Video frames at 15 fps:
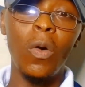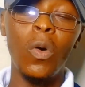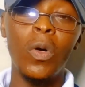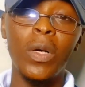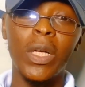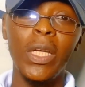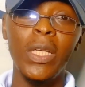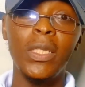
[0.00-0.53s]

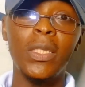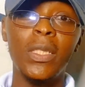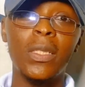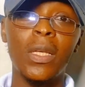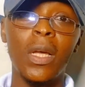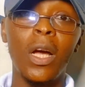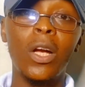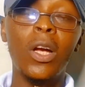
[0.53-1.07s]
or
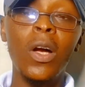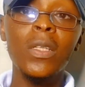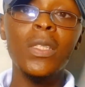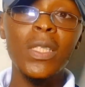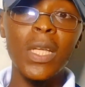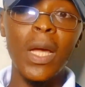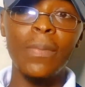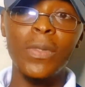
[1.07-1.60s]
it's a
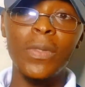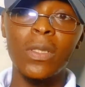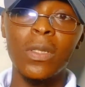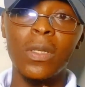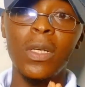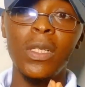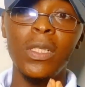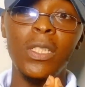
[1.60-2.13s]

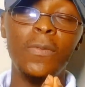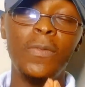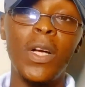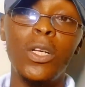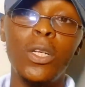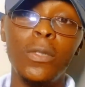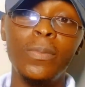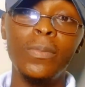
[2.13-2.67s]
concept
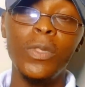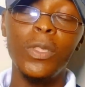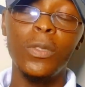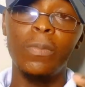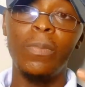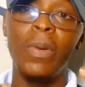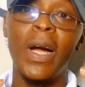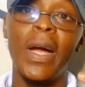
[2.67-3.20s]
developed
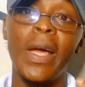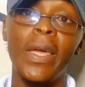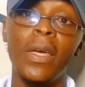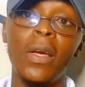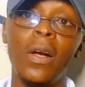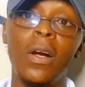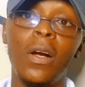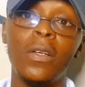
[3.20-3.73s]

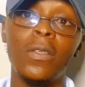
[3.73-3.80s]
by